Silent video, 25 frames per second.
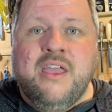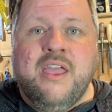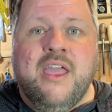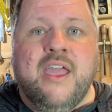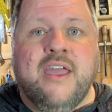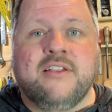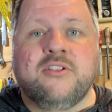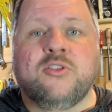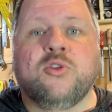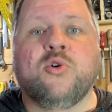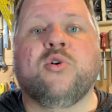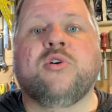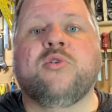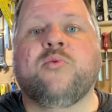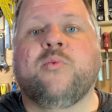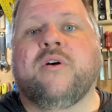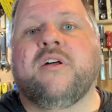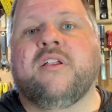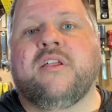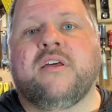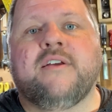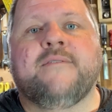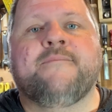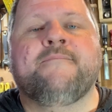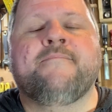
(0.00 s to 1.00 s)
And Lord
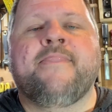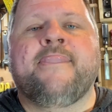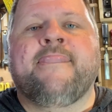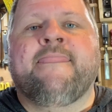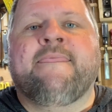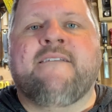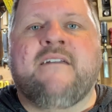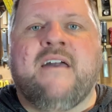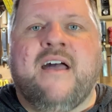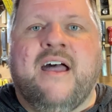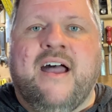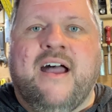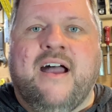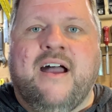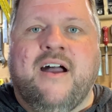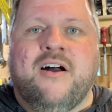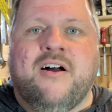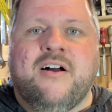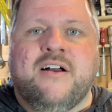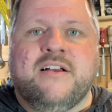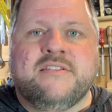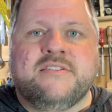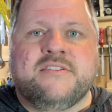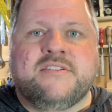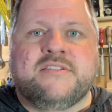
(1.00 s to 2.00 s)
willing,
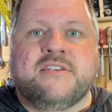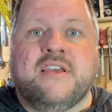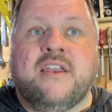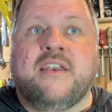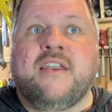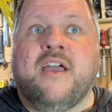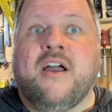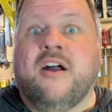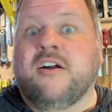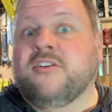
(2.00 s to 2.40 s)
on Sunday,